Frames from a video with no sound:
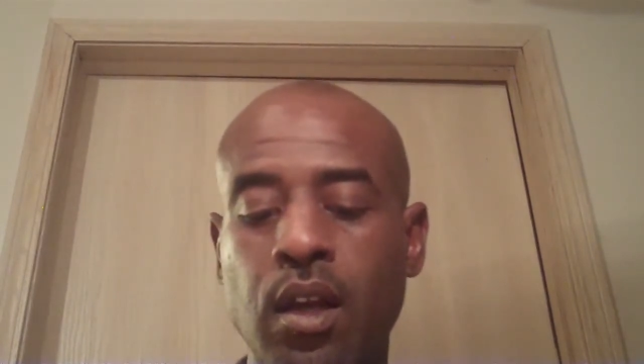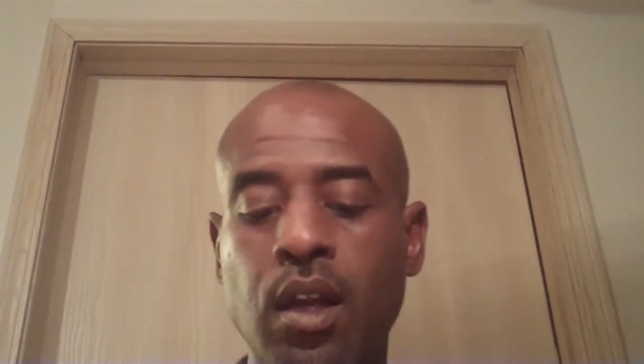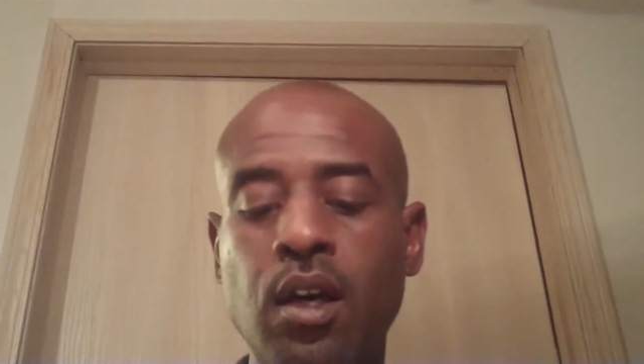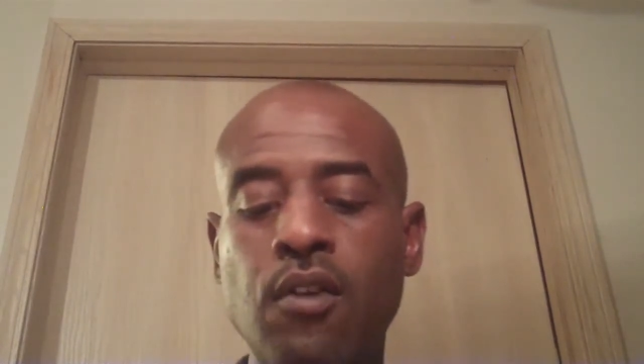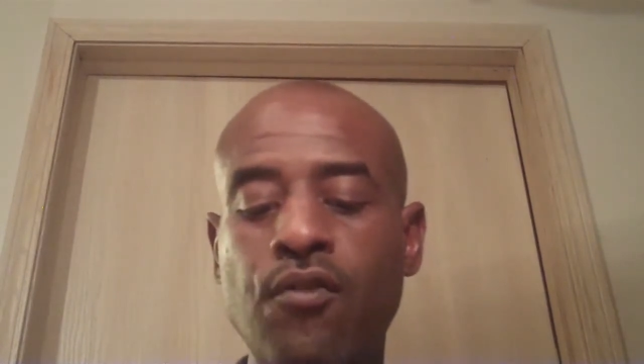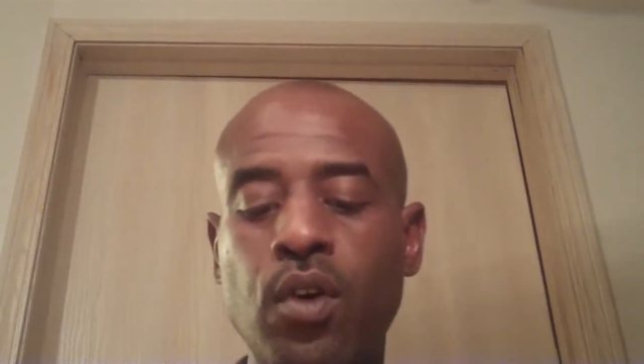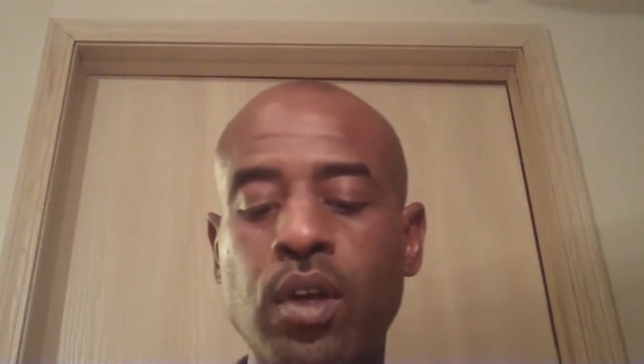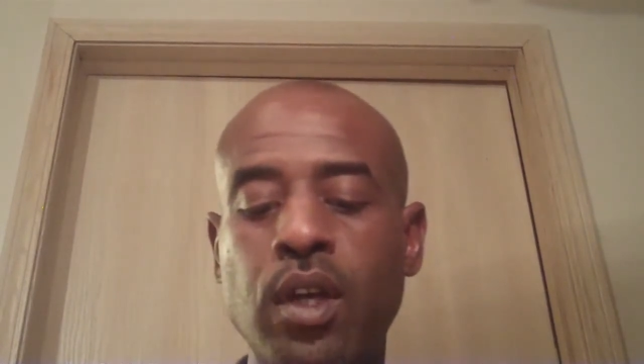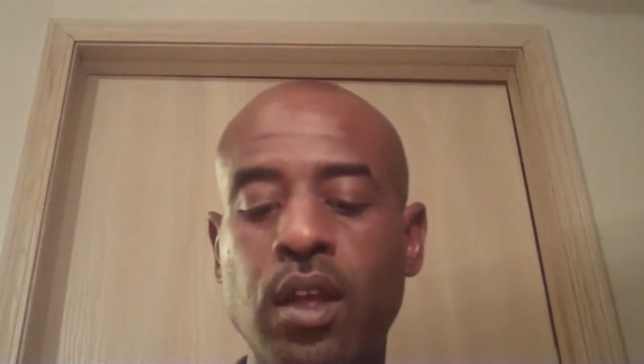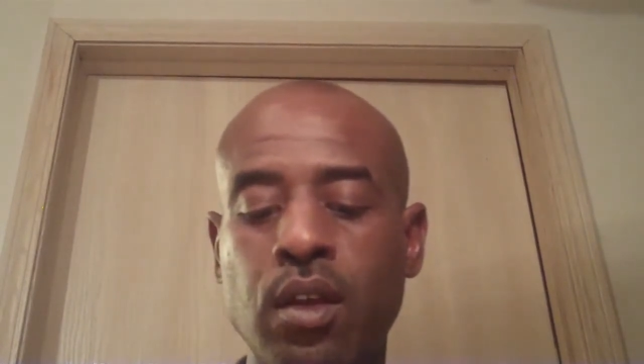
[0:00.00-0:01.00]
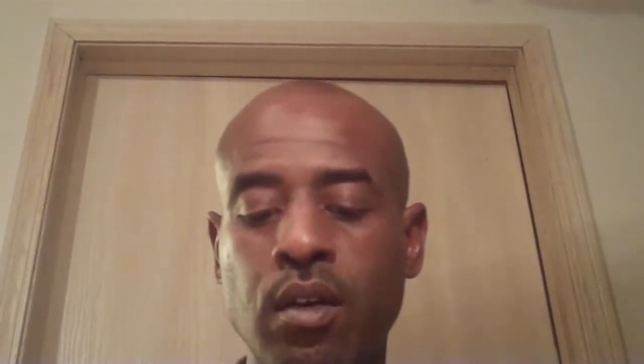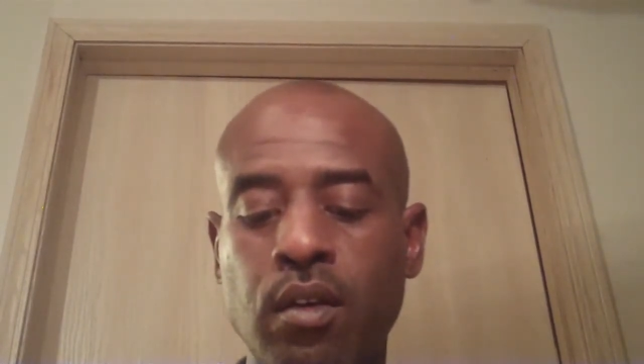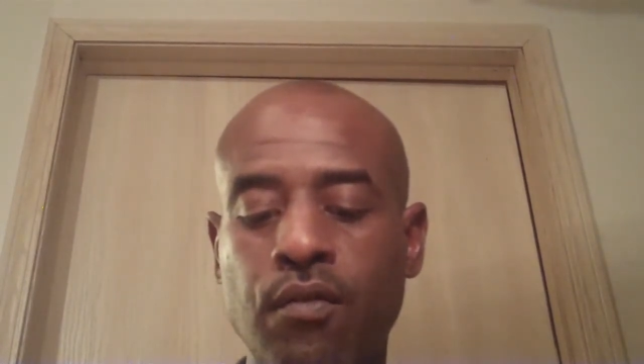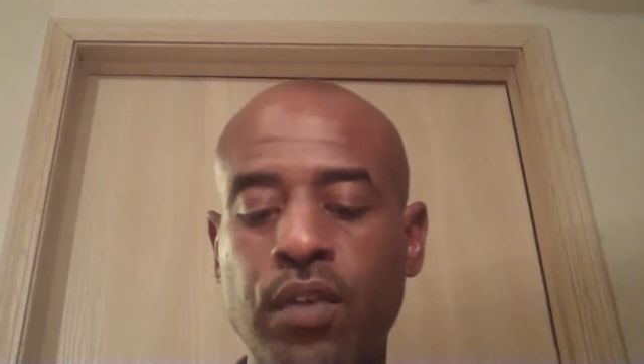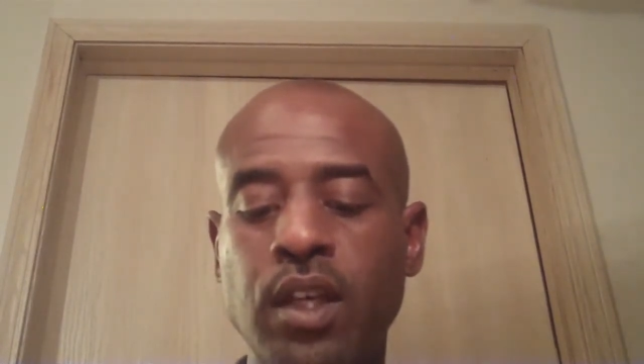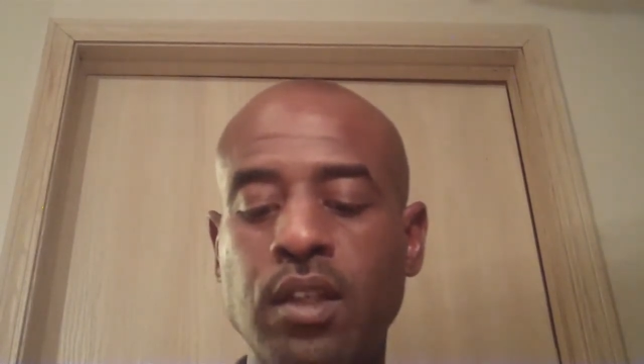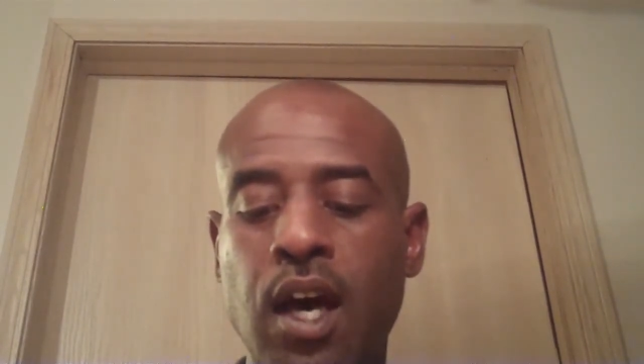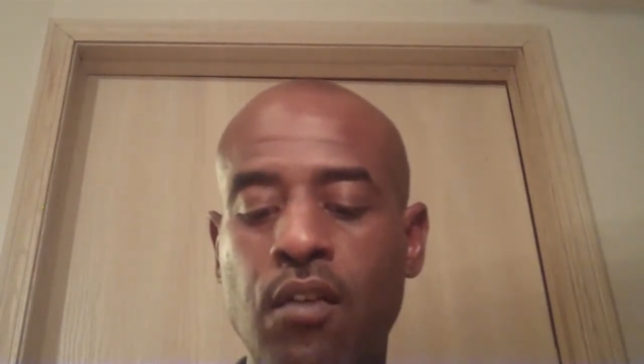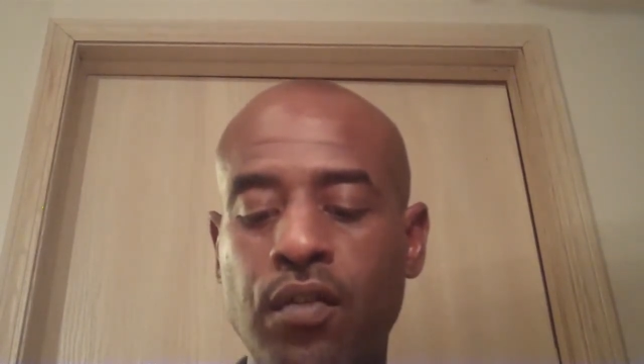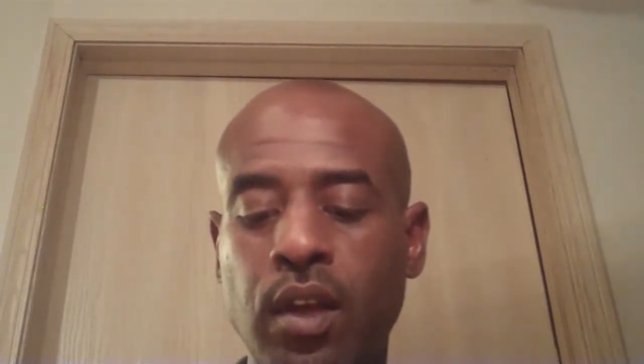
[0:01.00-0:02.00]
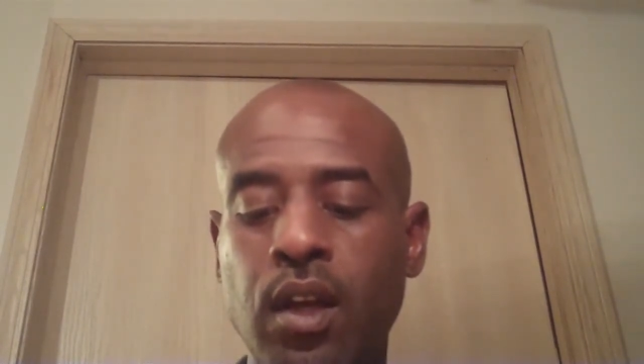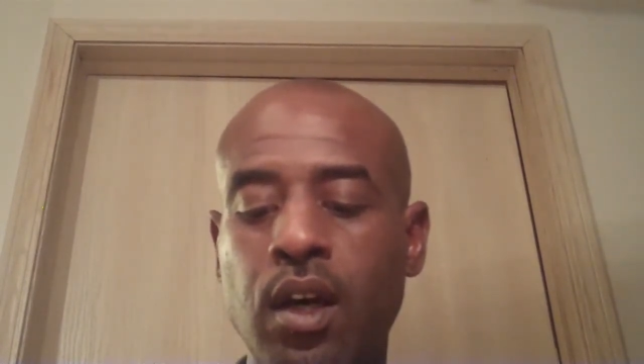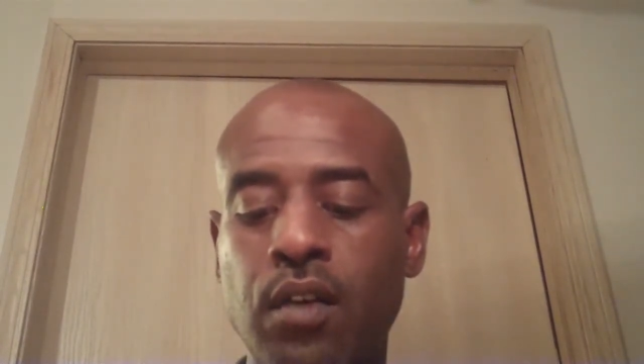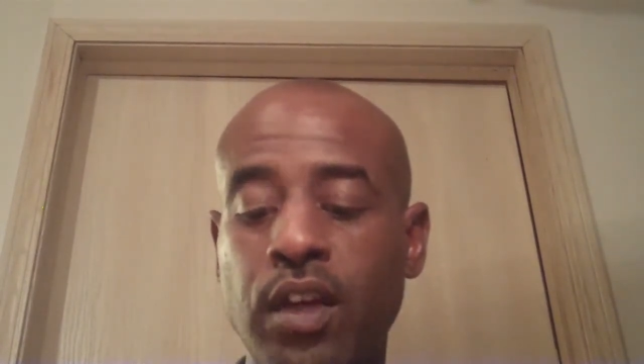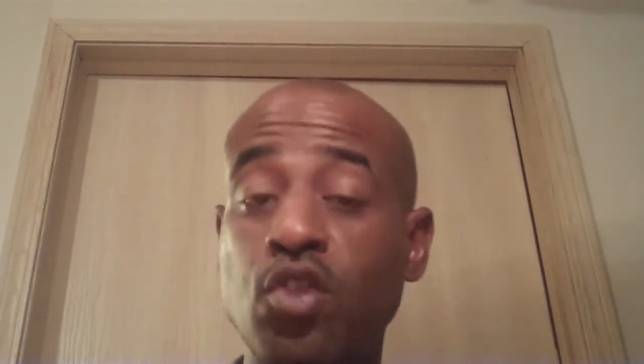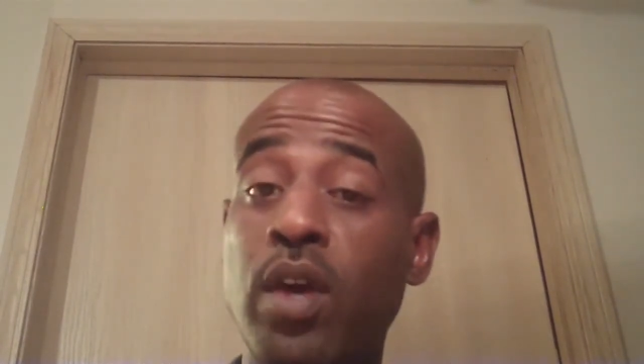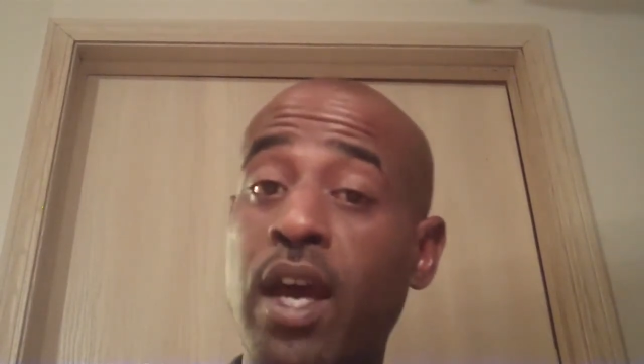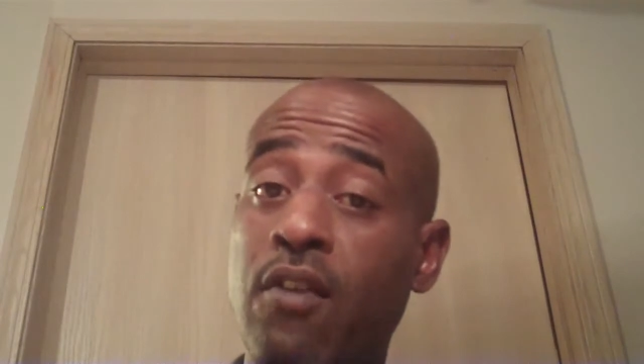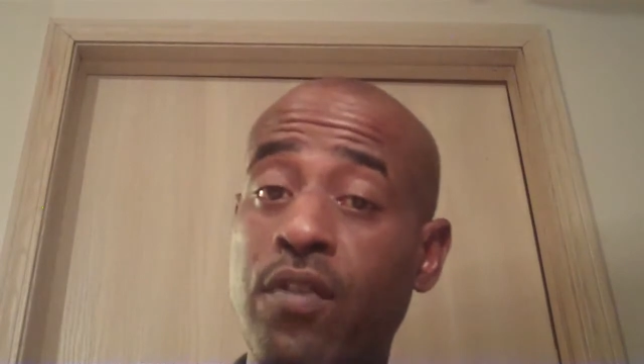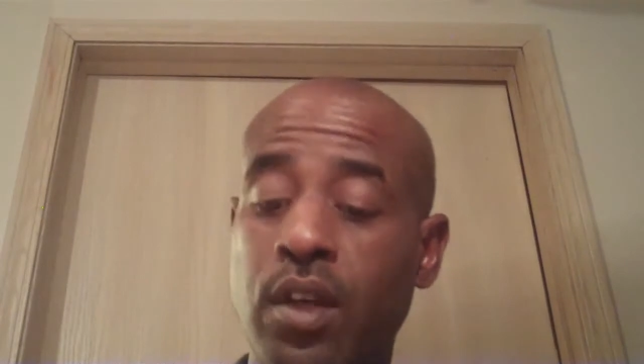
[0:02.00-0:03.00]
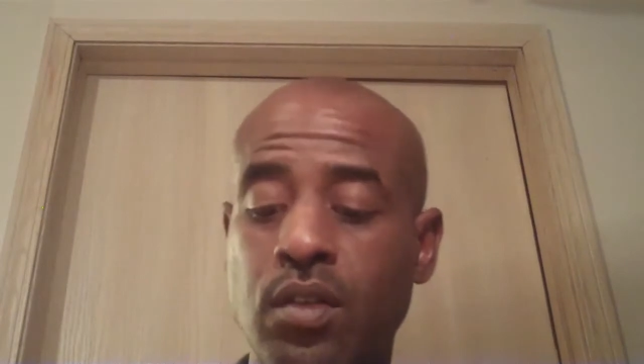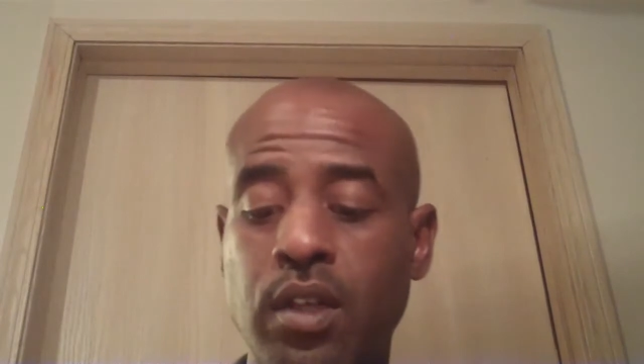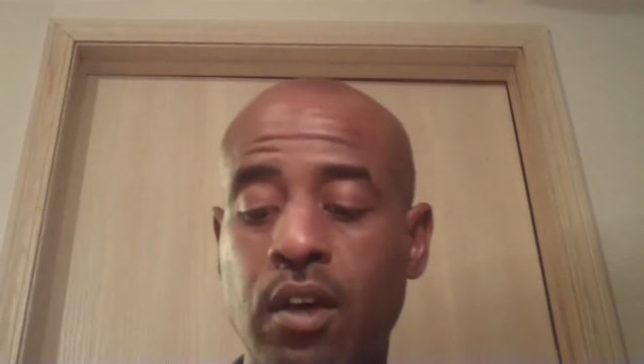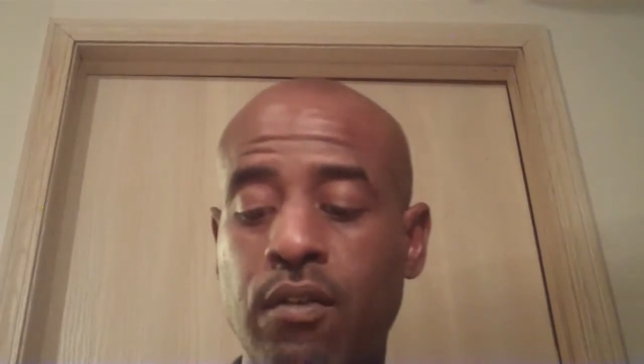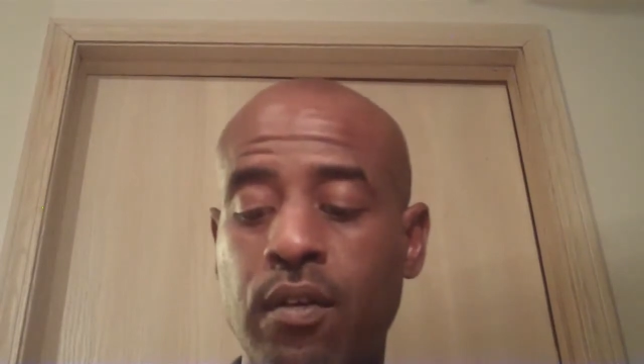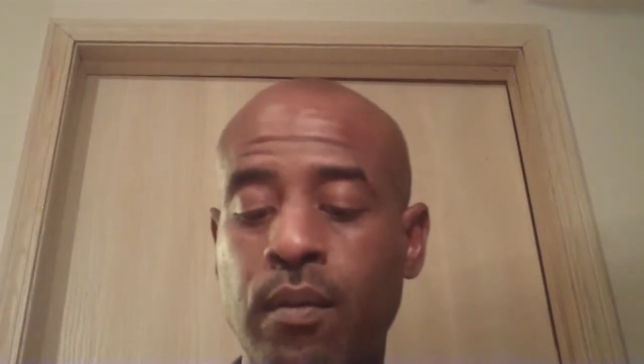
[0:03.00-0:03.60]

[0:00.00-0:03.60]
Love for another feeds off the love that you have for yourself.